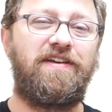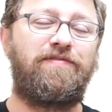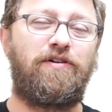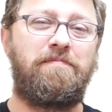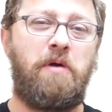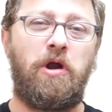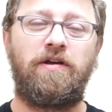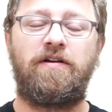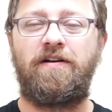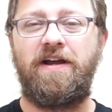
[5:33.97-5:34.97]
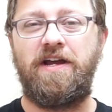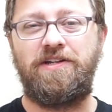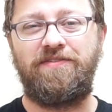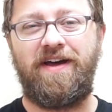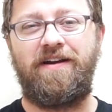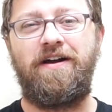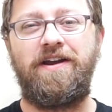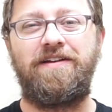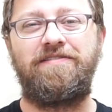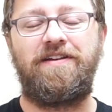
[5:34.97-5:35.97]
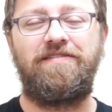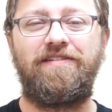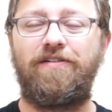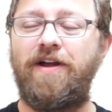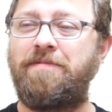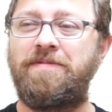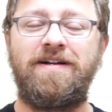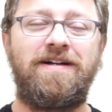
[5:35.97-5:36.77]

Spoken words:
If you're a marketer and you've got an audience on Instagram,